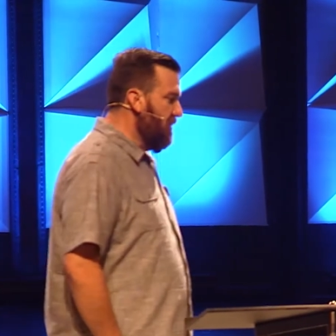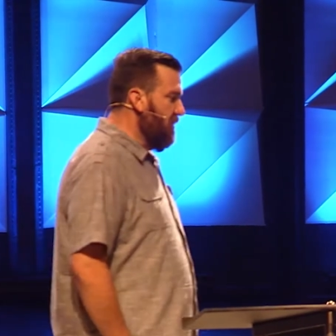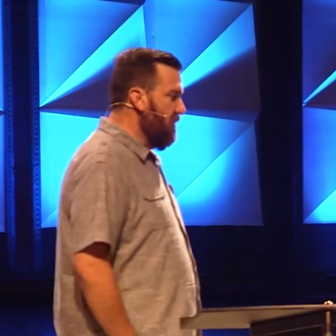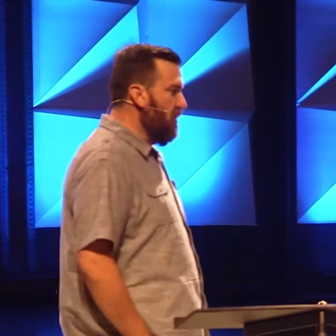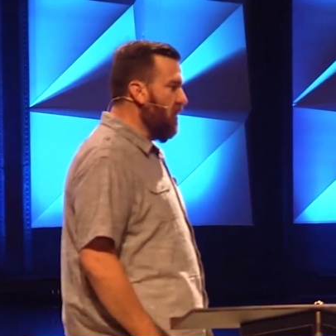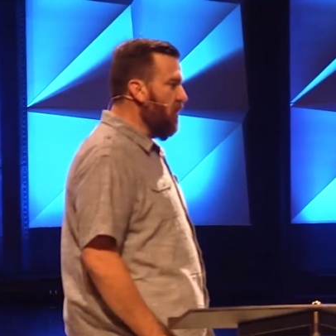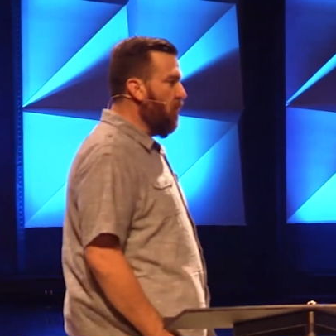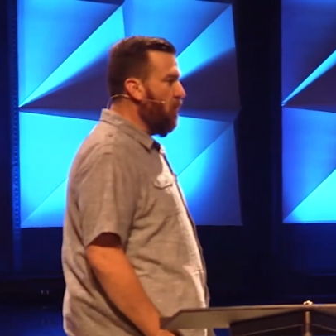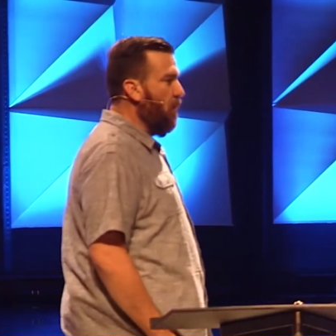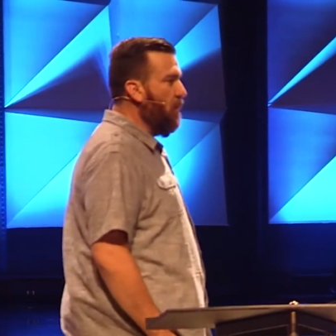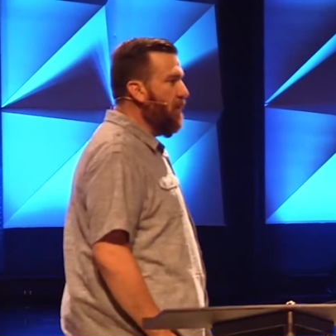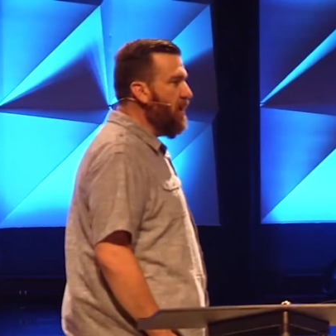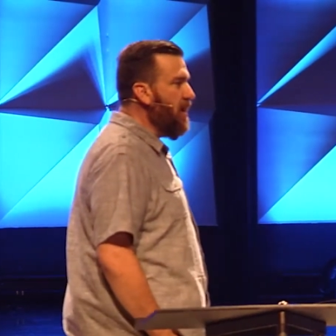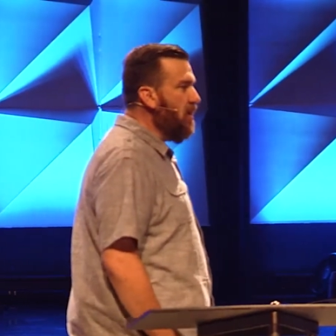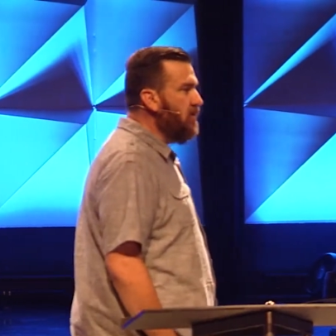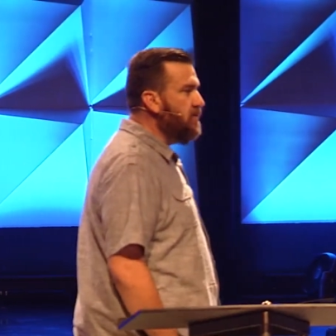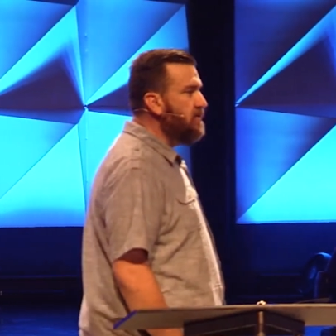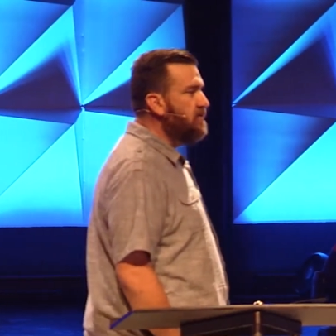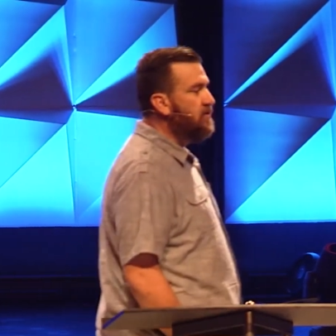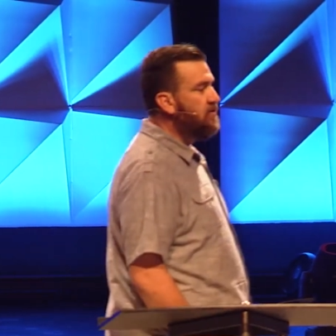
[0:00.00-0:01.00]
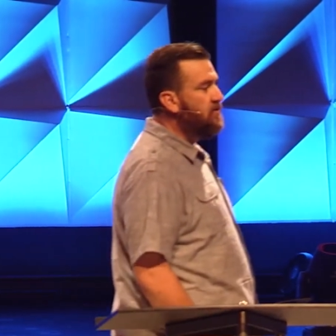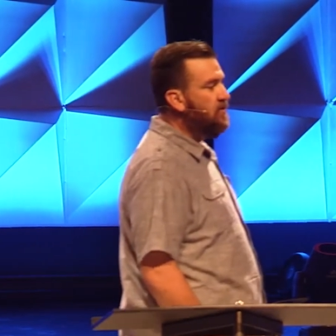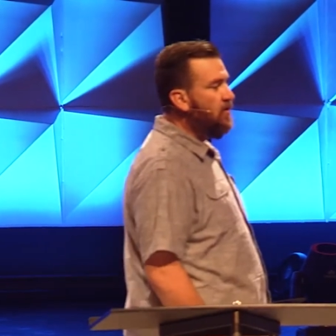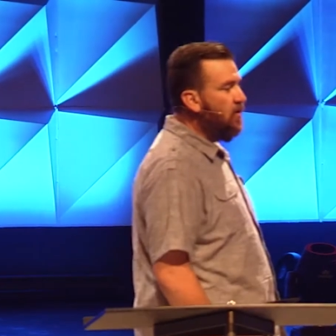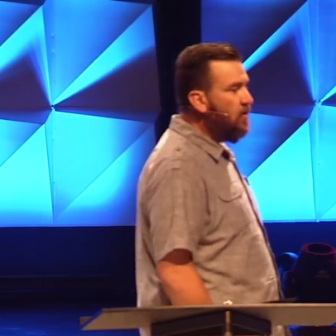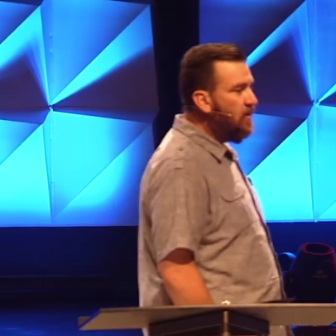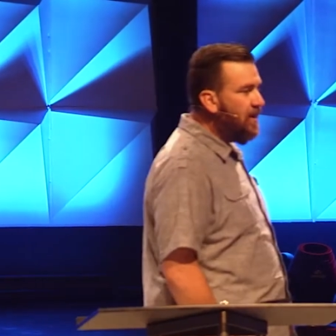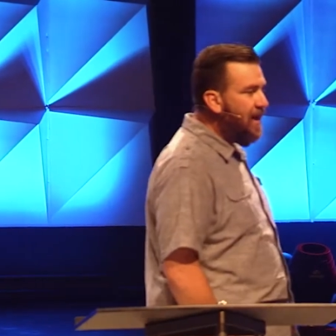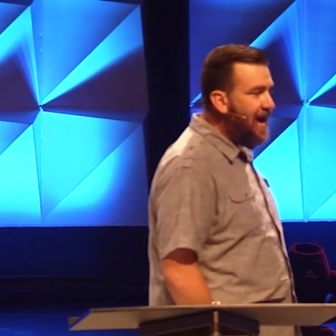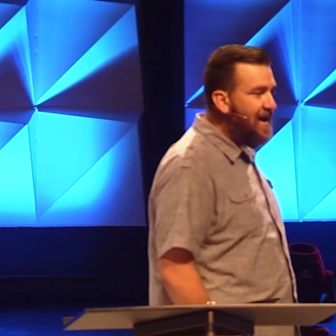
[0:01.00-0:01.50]
Good. Well, we are so
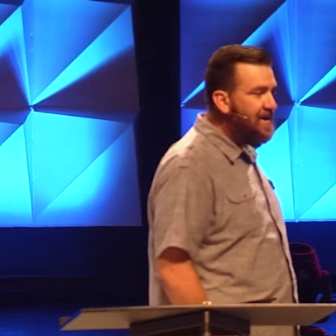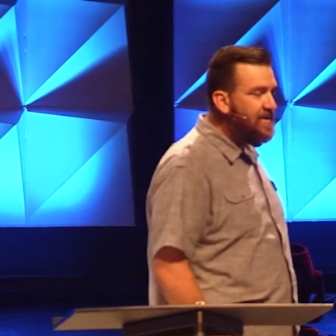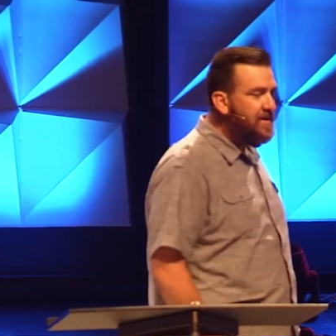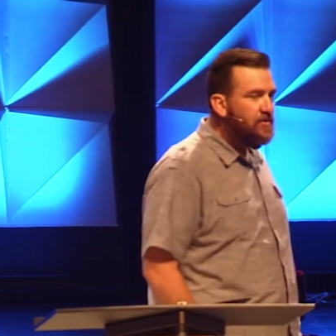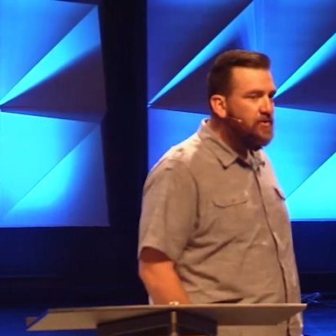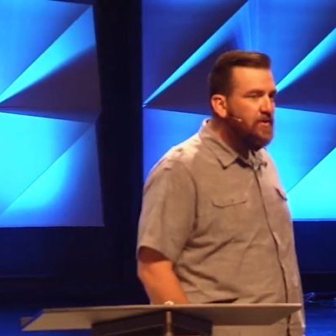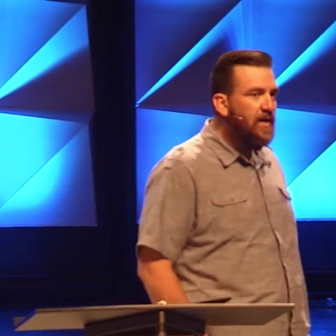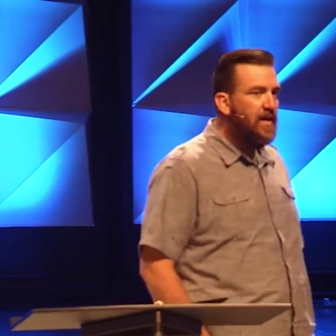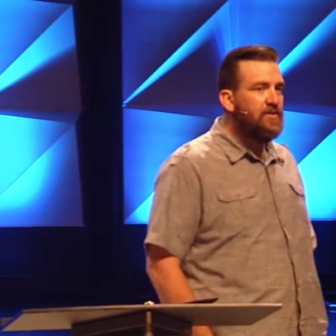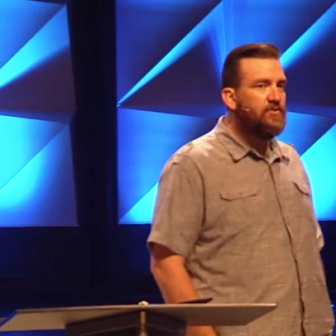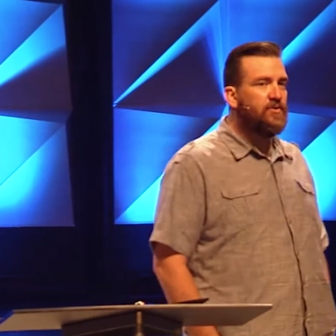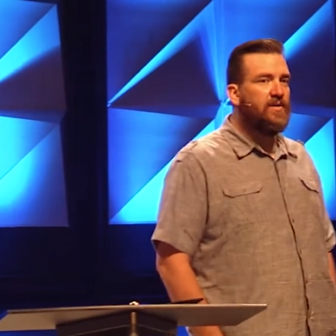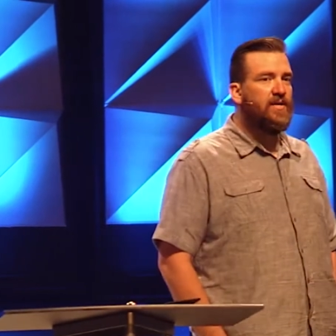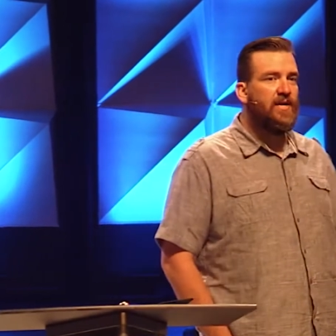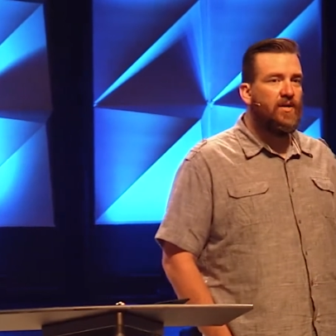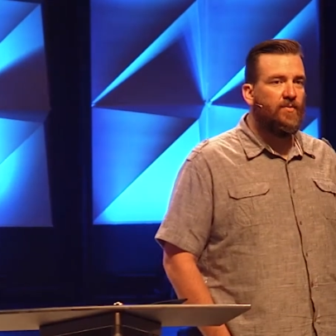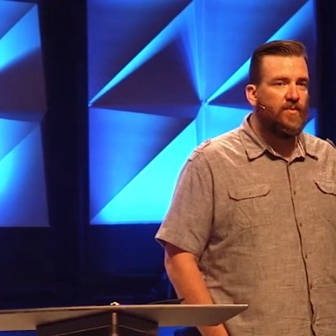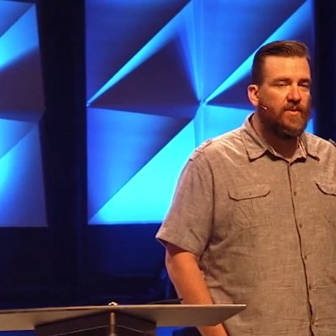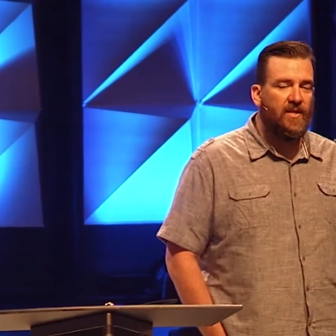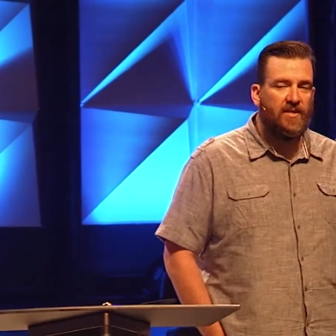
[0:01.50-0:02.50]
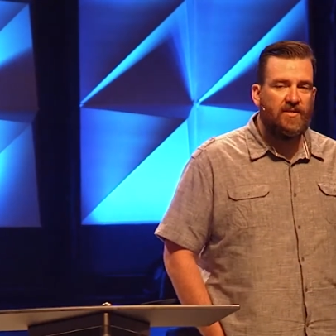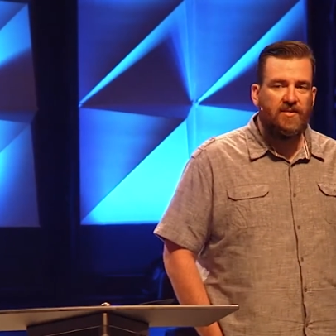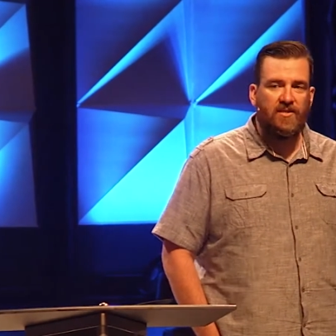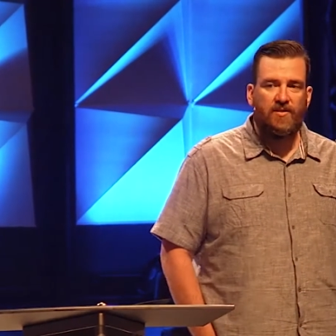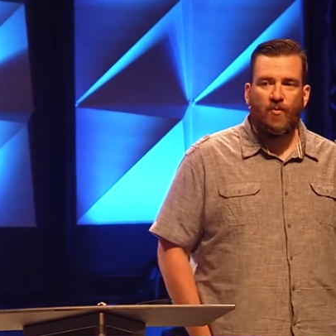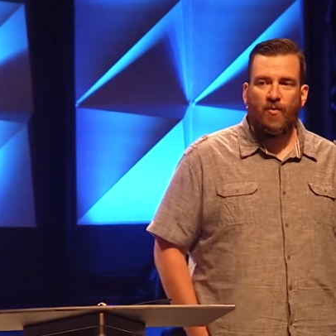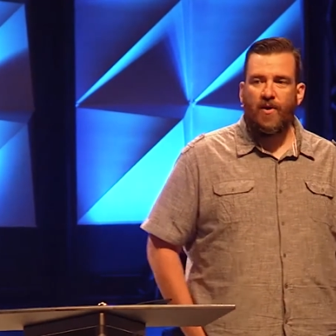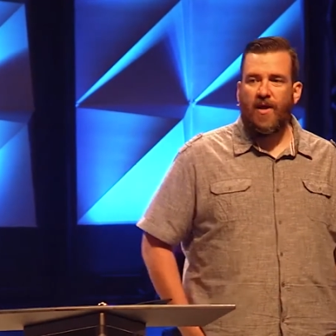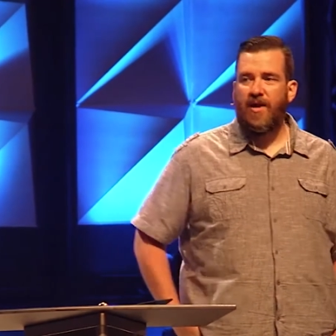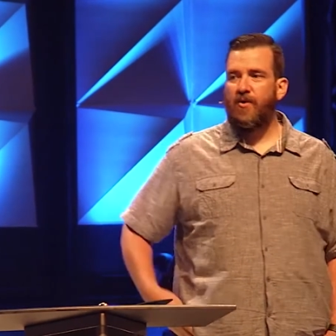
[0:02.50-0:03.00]
glad that you guys are here with us this morning.